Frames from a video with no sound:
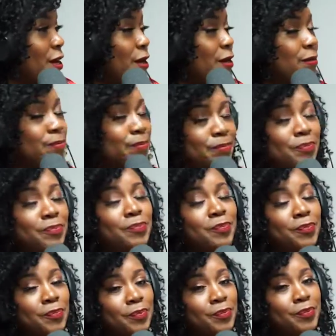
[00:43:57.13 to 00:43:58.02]
It's so
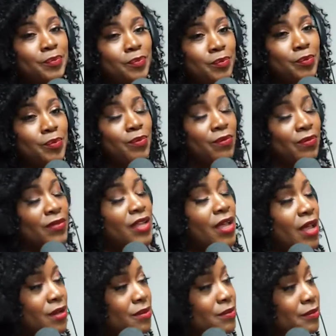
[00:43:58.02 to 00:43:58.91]
modern. I love the
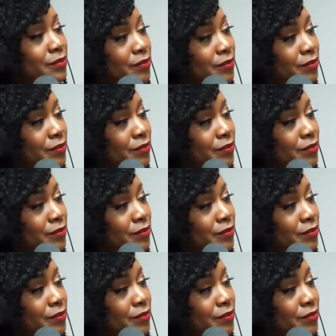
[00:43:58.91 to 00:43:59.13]
new modern